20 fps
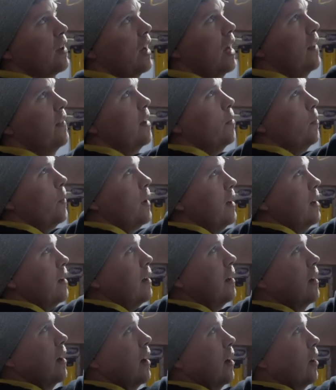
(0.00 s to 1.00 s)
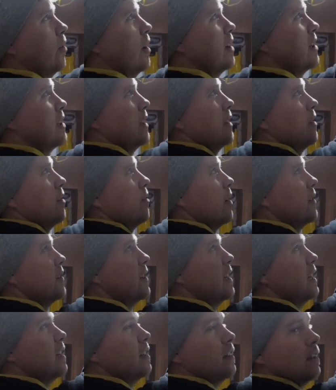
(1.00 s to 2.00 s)
and then went across
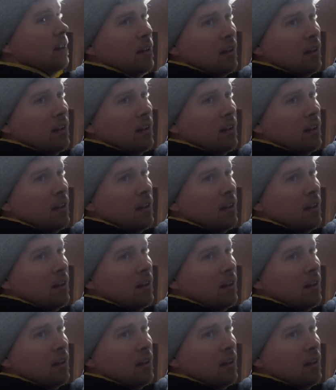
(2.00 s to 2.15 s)
here.